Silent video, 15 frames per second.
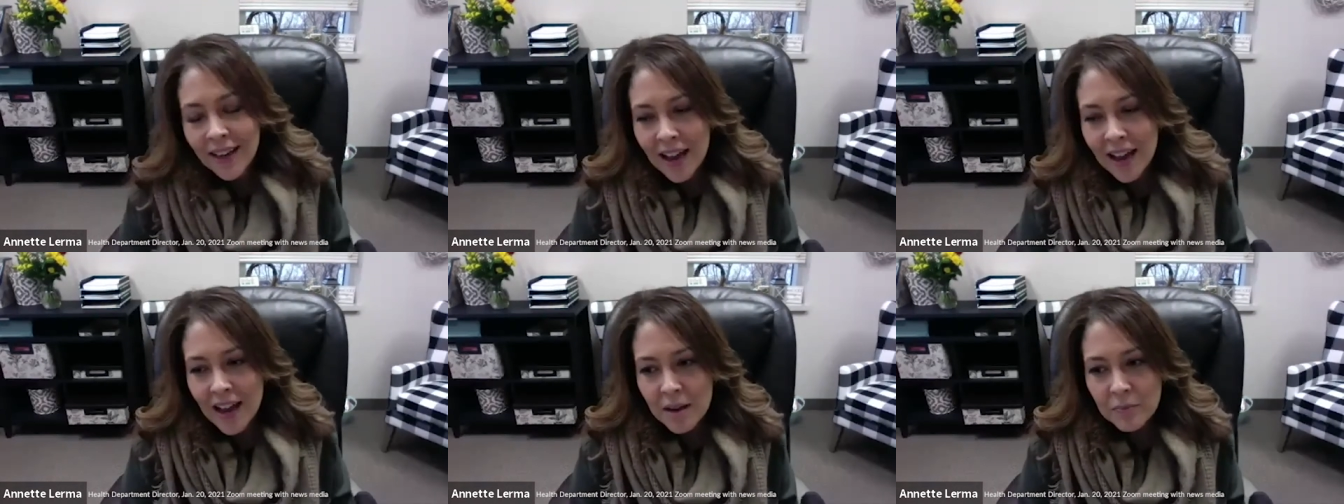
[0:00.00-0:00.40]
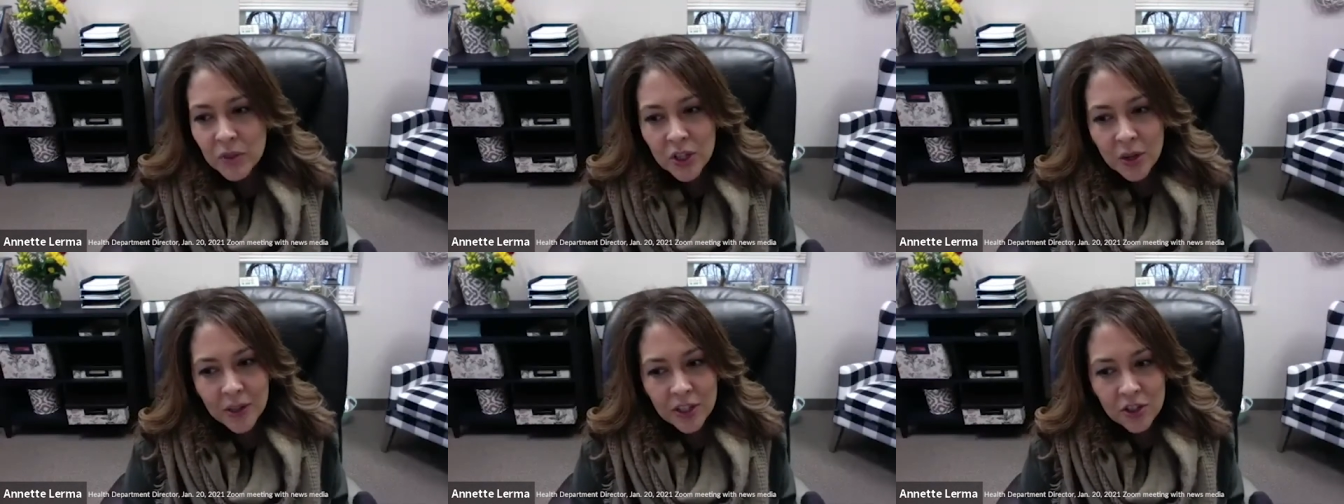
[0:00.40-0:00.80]
Um,
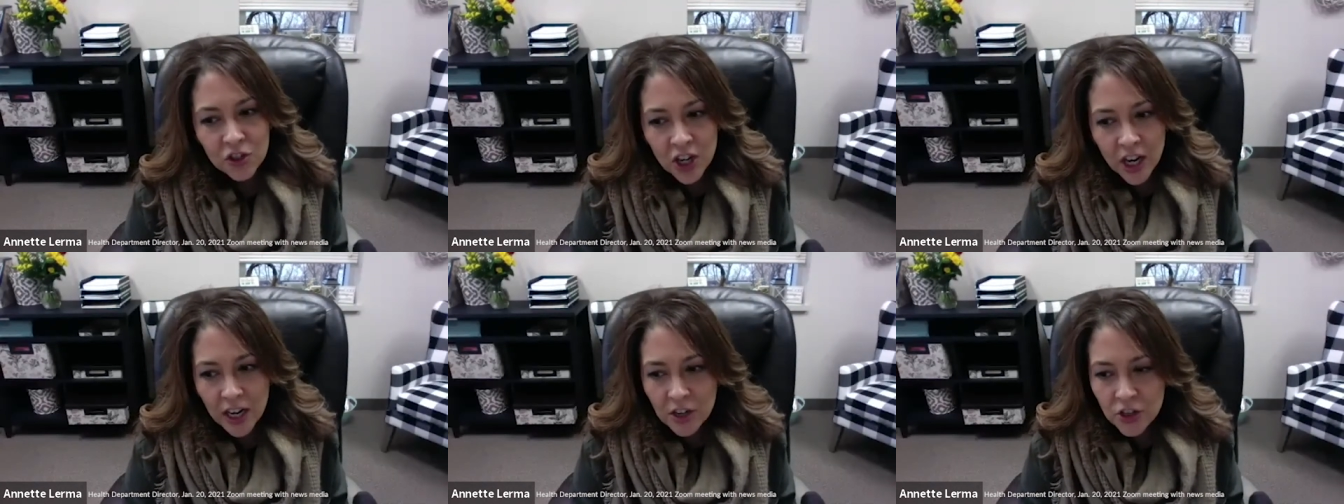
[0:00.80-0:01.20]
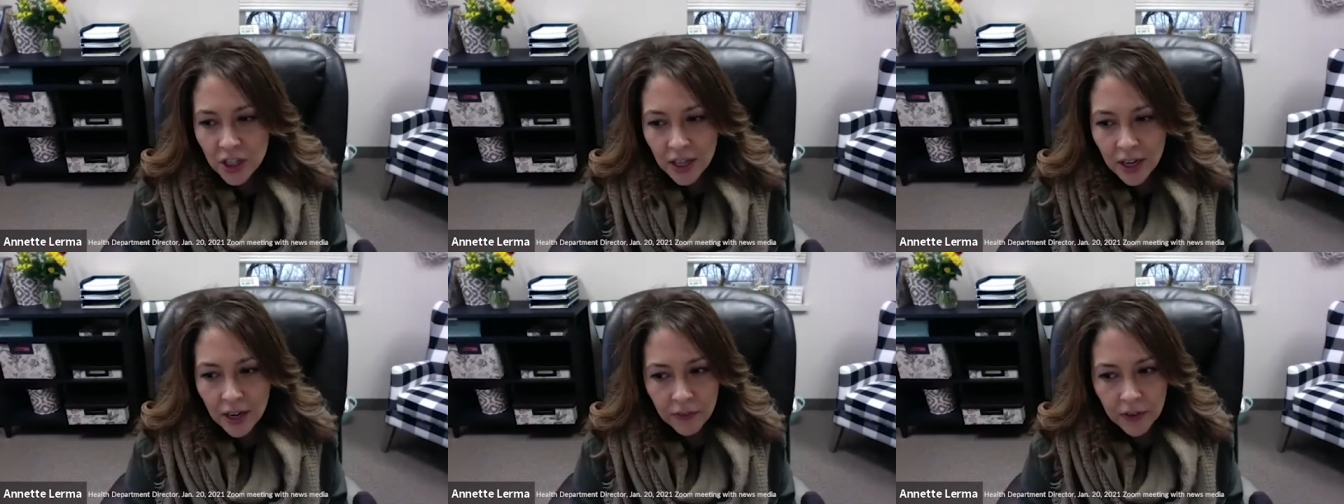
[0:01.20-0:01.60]
so it's
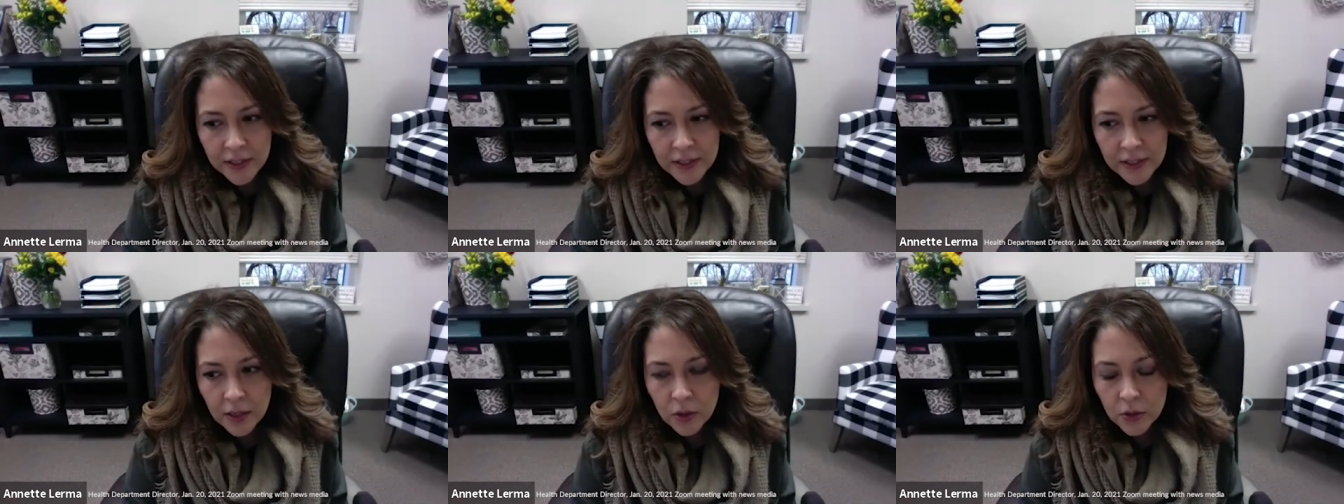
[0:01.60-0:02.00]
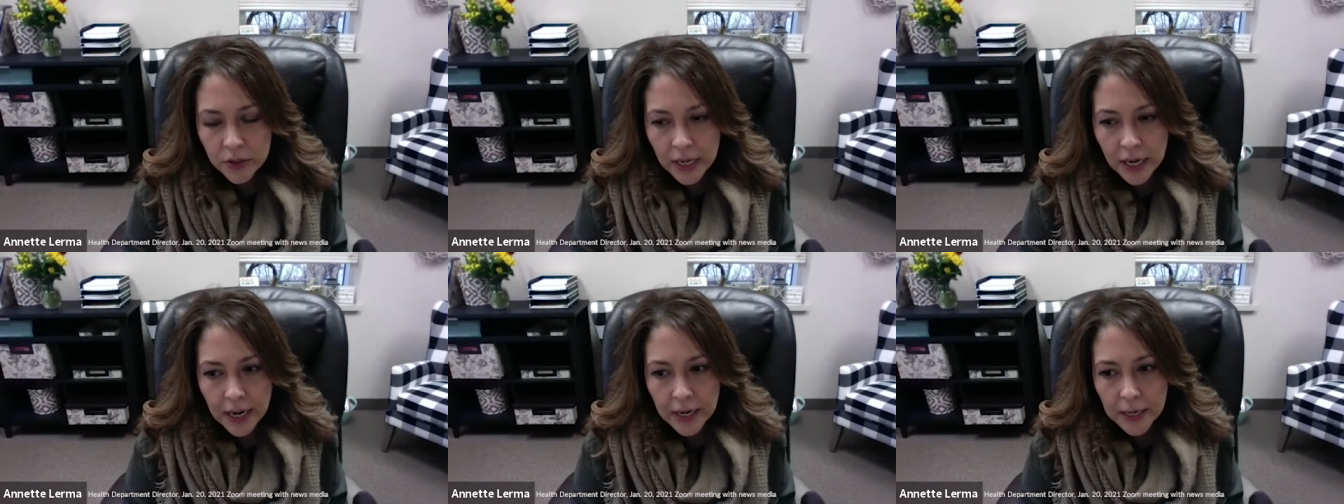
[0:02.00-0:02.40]
changing every single
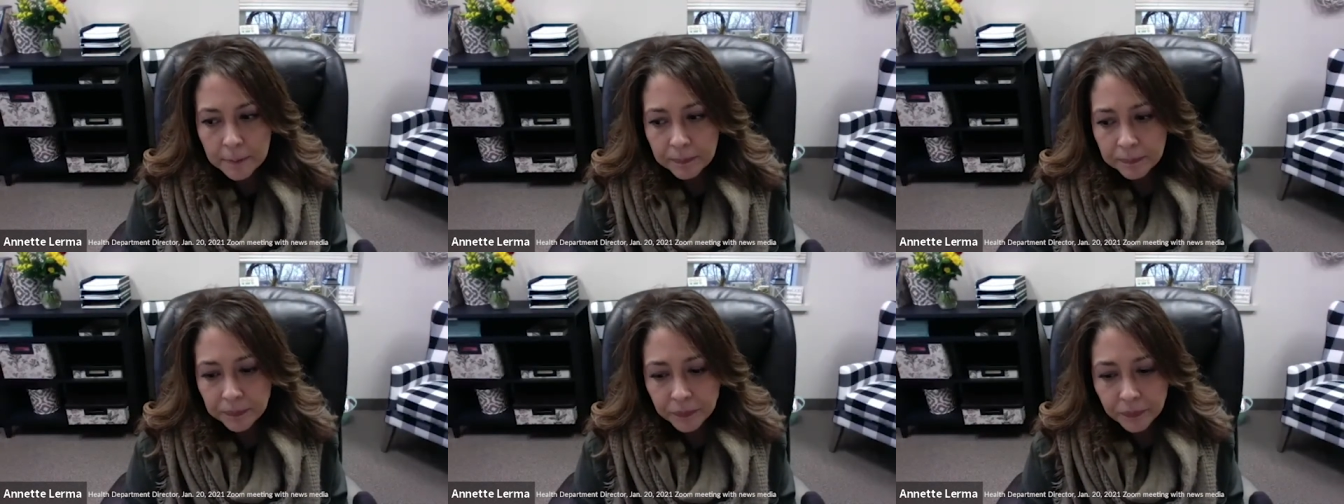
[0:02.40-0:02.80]
day.